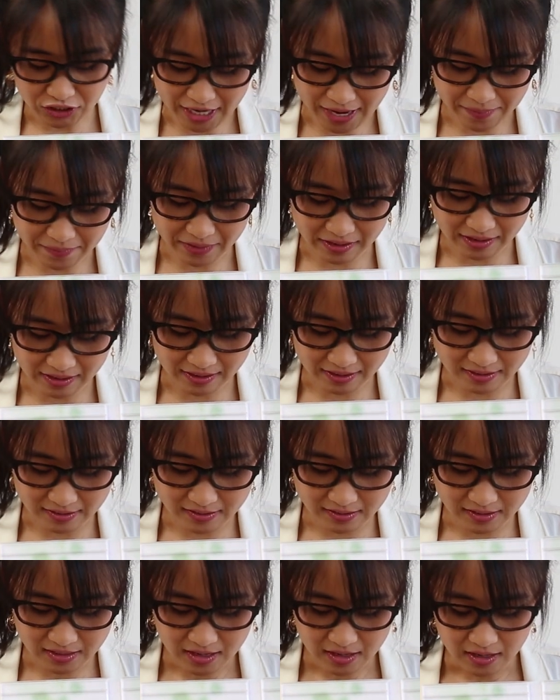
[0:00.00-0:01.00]

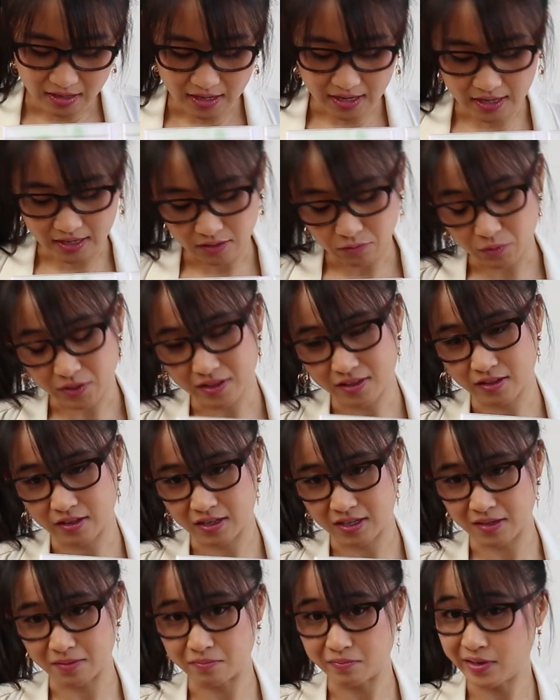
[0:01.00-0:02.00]
Japanese, and with
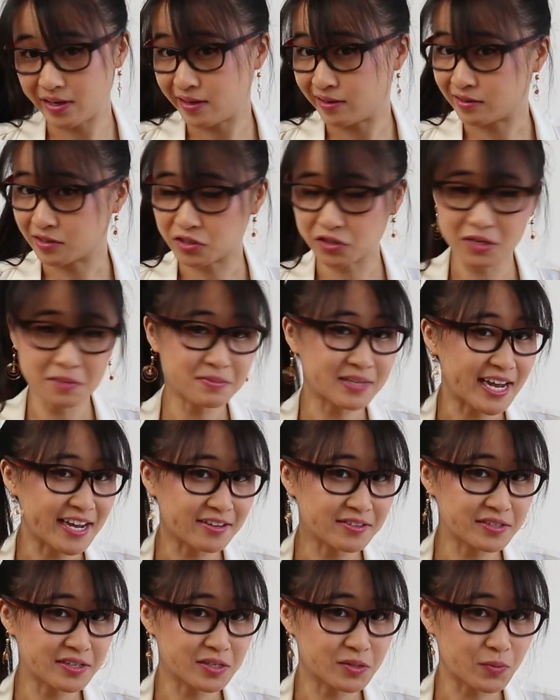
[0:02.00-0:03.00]
English
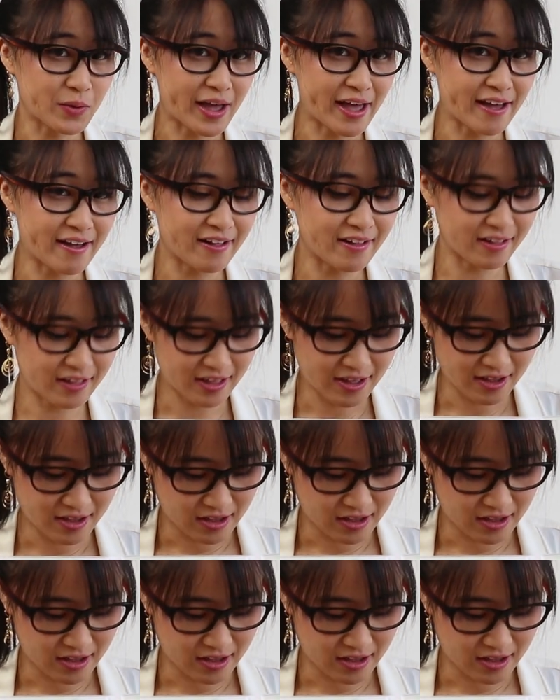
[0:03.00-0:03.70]
subtitles as well.